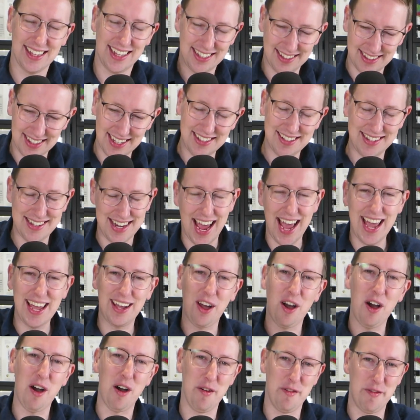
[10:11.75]
Let's
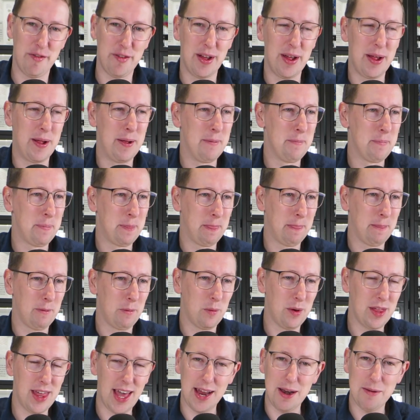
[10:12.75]
take off.
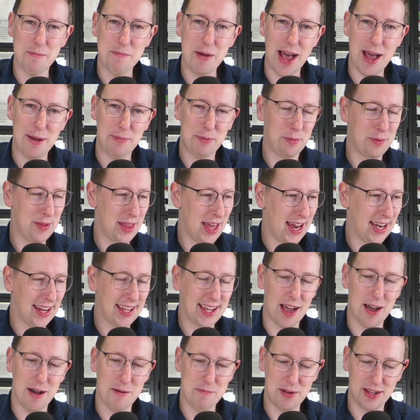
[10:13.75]
Without a map, without a
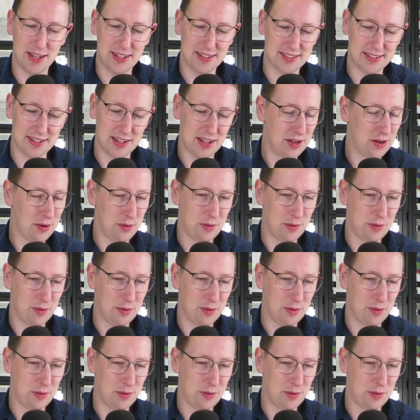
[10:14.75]
compass,